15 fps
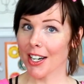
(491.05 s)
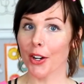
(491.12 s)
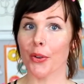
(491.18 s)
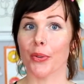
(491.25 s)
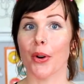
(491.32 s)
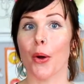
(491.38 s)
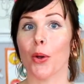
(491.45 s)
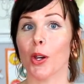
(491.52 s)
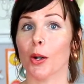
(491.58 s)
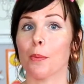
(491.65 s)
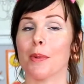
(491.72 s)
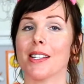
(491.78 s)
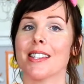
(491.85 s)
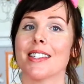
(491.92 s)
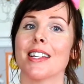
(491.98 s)
to grow your
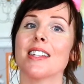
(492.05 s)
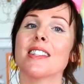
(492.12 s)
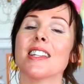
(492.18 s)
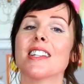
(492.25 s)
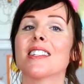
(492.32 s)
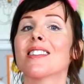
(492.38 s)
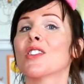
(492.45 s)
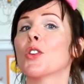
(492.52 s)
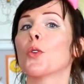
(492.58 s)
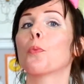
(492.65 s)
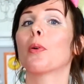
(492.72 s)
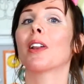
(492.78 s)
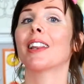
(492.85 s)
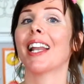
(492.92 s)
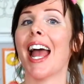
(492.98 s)
business is to
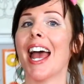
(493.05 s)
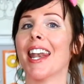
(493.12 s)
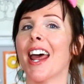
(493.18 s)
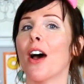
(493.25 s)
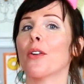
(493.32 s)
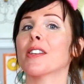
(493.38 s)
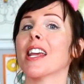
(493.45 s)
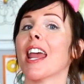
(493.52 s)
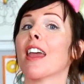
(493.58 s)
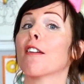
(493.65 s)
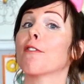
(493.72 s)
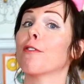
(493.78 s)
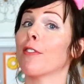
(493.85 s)
plan out a